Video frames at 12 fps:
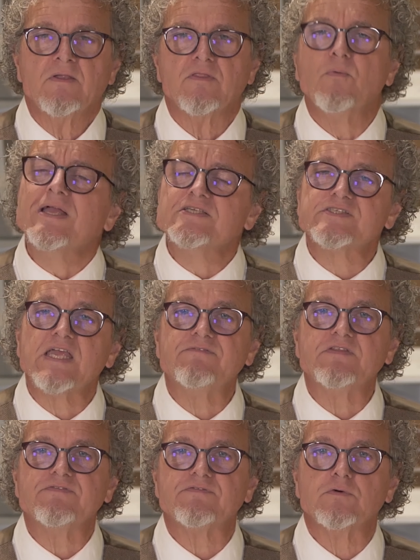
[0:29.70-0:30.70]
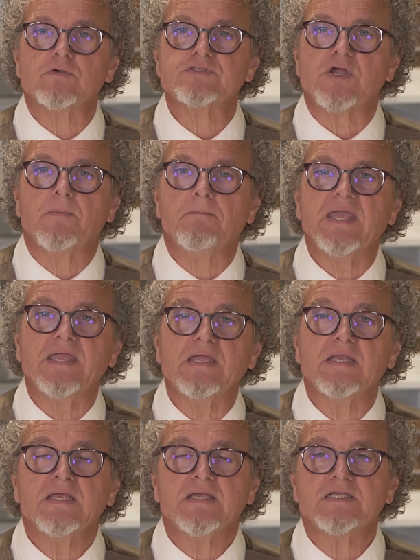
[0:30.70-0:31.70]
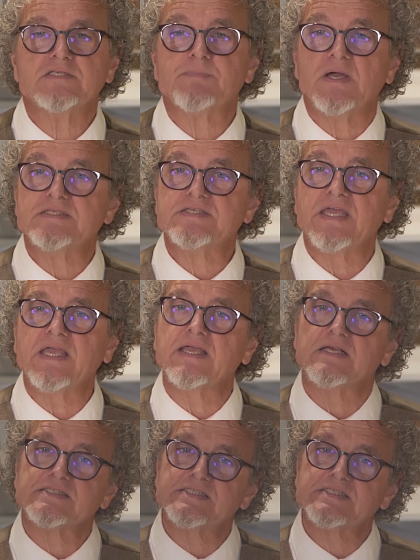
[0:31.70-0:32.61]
The way safety floors are made is by taking a